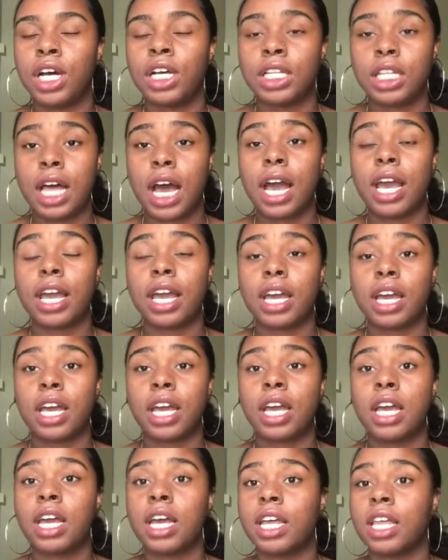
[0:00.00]
Like,
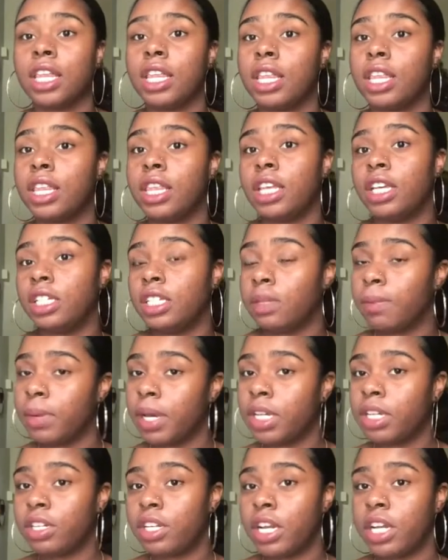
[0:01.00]
this
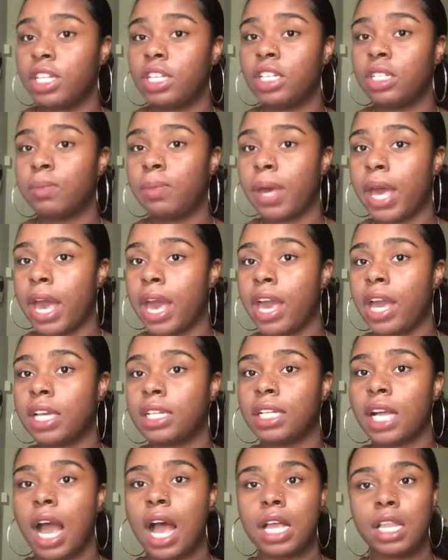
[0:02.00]
semester that just
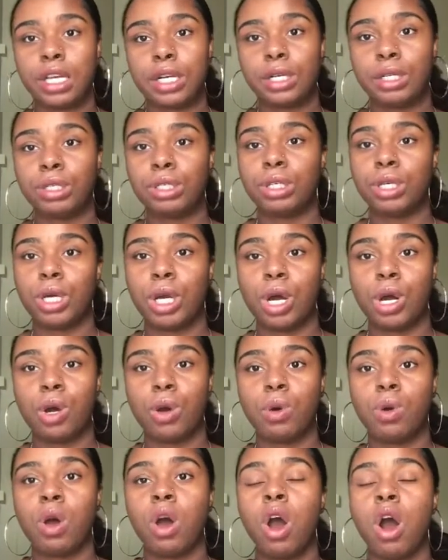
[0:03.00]
passed, I learned to
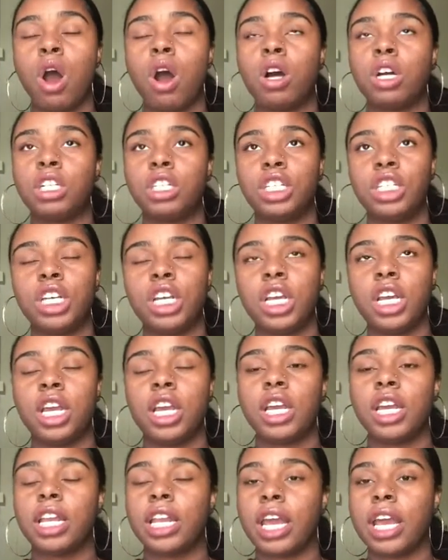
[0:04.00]
go on
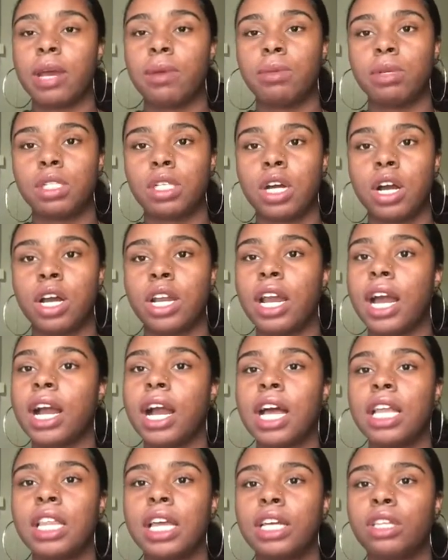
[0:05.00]
Chegg and Amazon. I
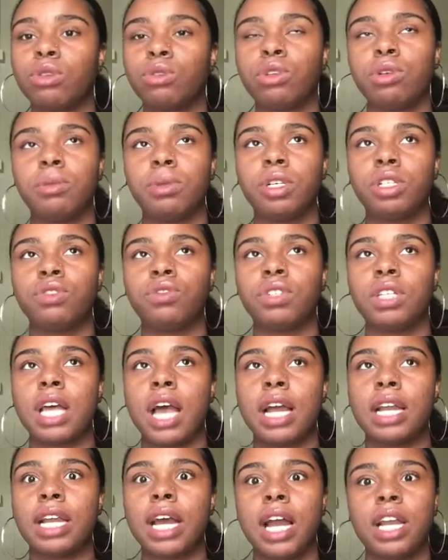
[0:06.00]
got like 3 books for
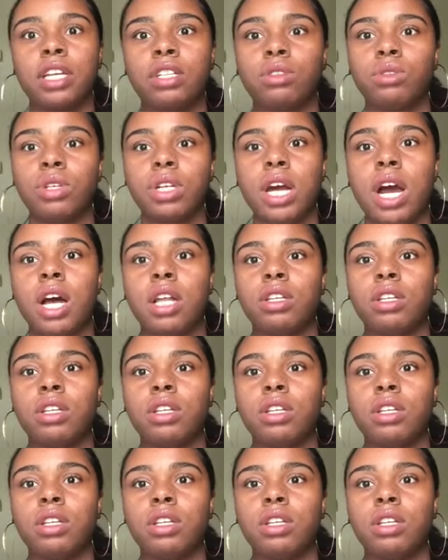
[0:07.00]
like $93.